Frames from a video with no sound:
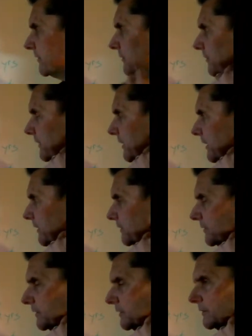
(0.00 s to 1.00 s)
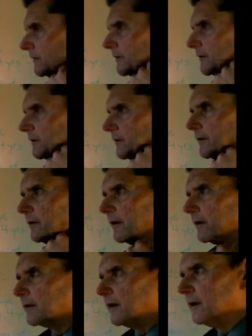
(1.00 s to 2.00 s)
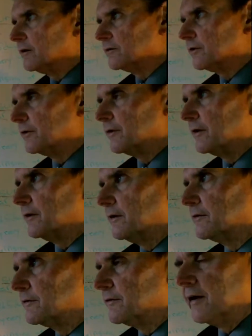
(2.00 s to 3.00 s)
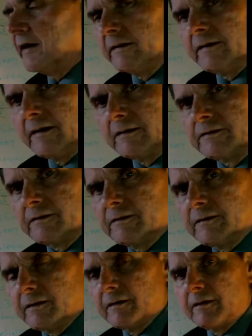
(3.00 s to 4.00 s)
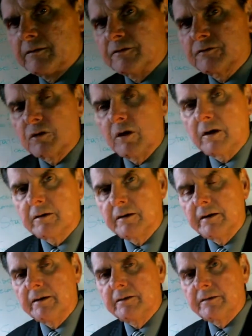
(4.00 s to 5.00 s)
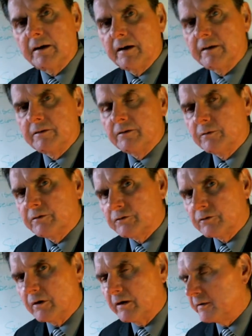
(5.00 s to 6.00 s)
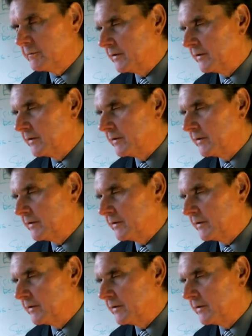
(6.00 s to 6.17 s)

calendar, a calendar that is not strongly tied to astronomy